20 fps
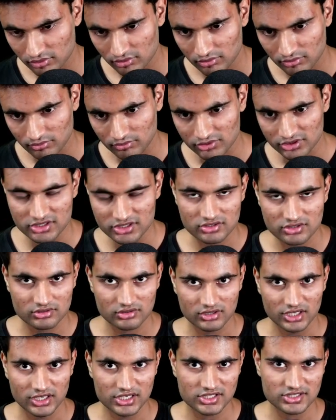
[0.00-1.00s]
just
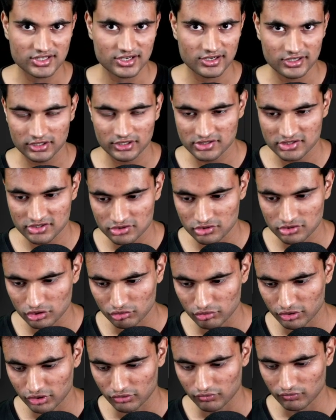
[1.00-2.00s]
understand that this is not
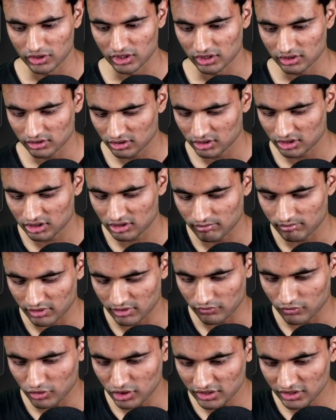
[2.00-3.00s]
going to work. But
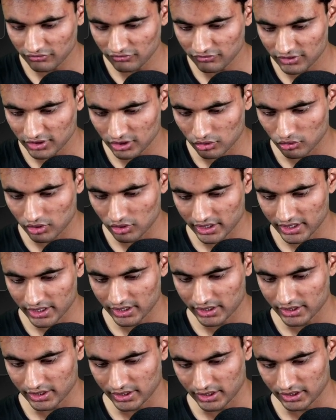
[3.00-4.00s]
what if we go ahead
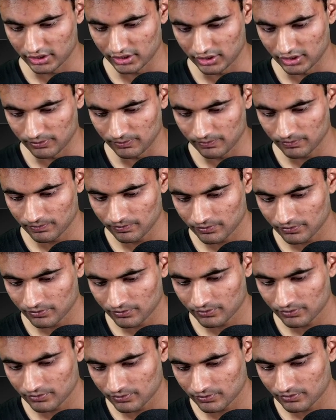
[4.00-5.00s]
and
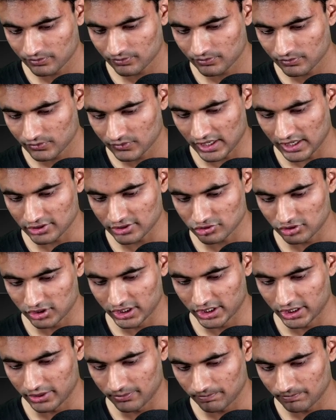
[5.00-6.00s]

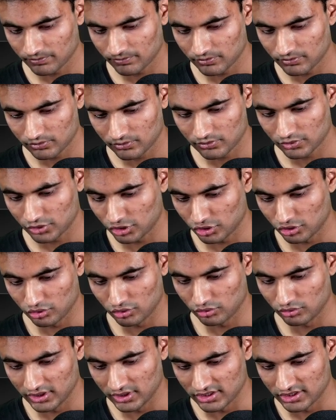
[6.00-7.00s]
actually
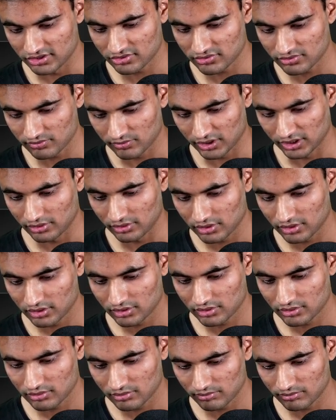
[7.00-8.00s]
do this one,
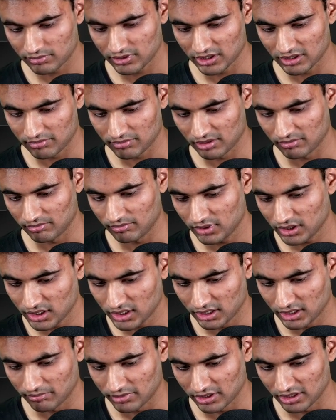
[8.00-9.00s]
pnpm build
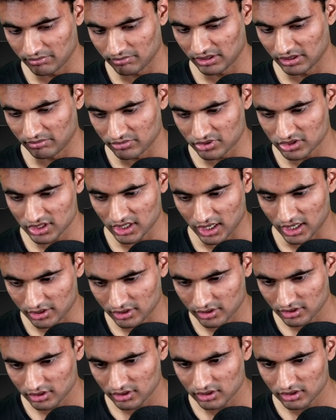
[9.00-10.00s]
and pnpm start.
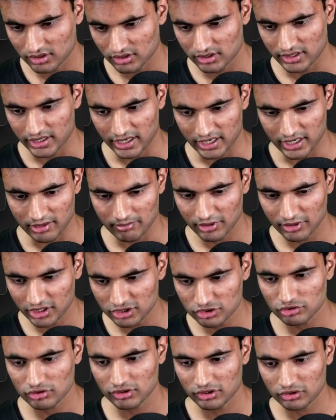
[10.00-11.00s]
And I'm pretty
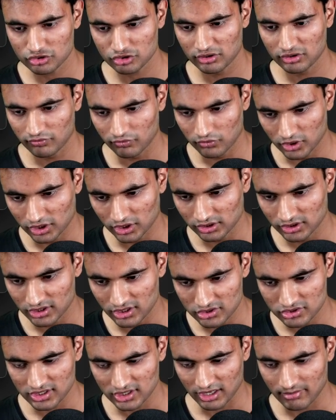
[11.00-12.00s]
sure it shouldn't work
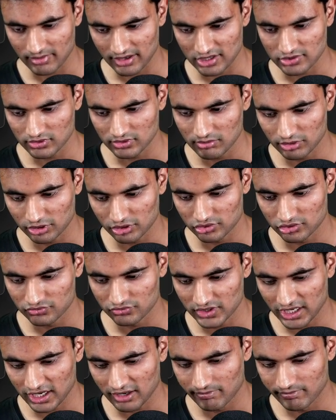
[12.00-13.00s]
this time as well because
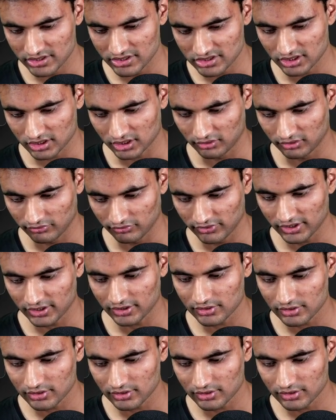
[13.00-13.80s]
we have missed a config.